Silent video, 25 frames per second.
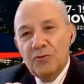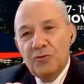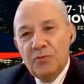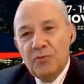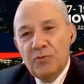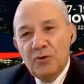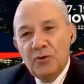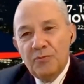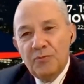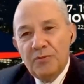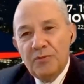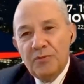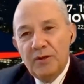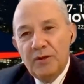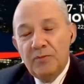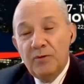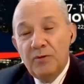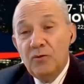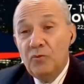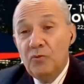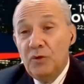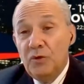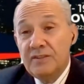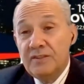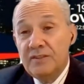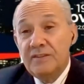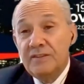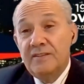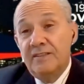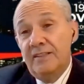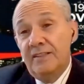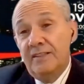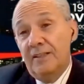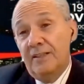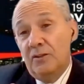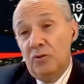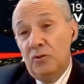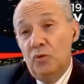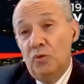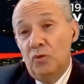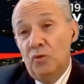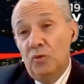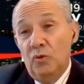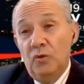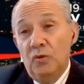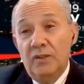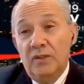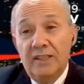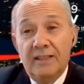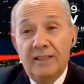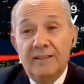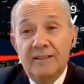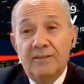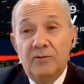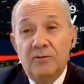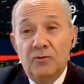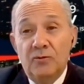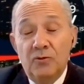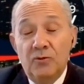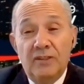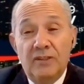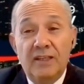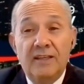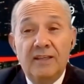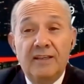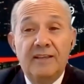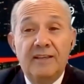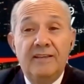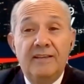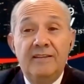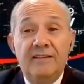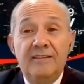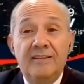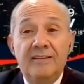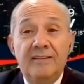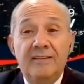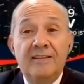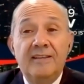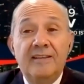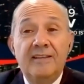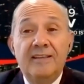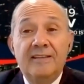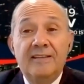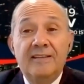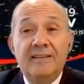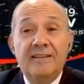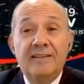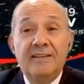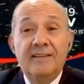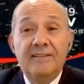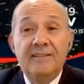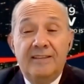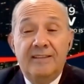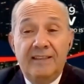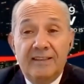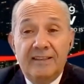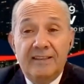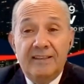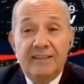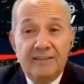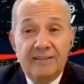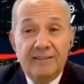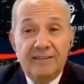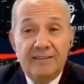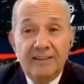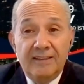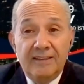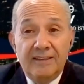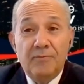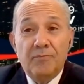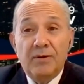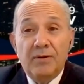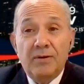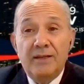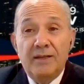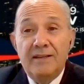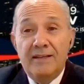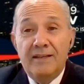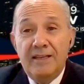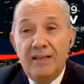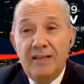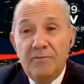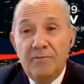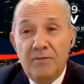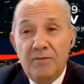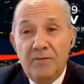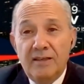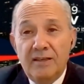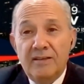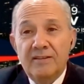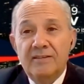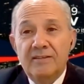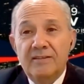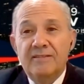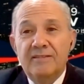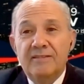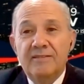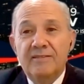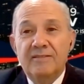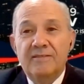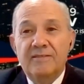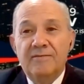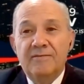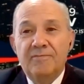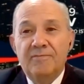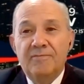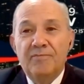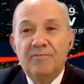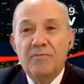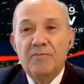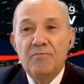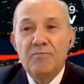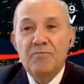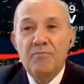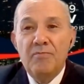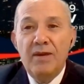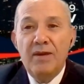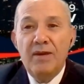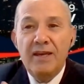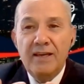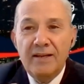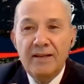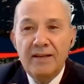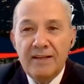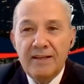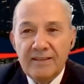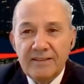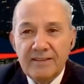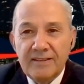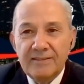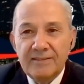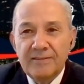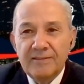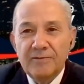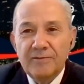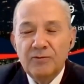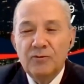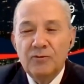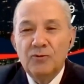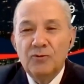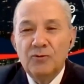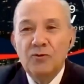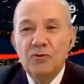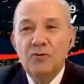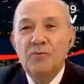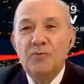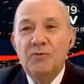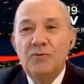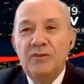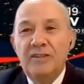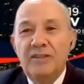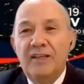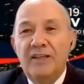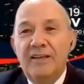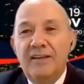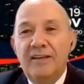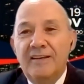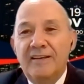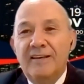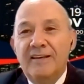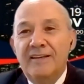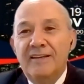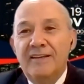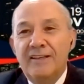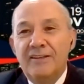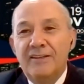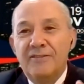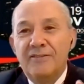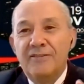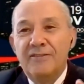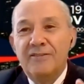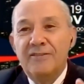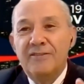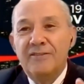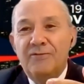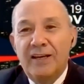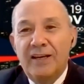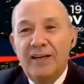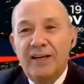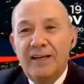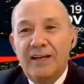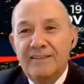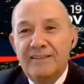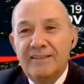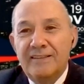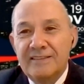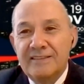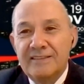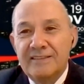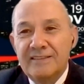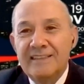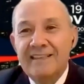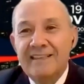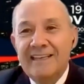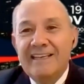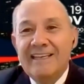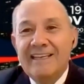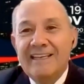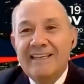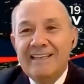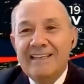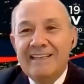for poor people, which is the tool that today the pandemic made us to take an advance